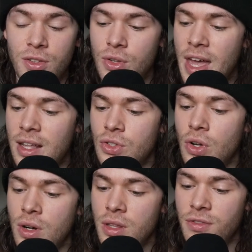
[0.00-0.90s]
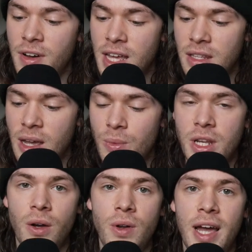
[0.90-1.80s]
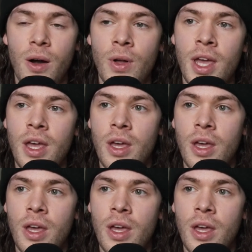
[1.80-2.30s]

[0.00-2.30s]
So that started the fighting that we know now.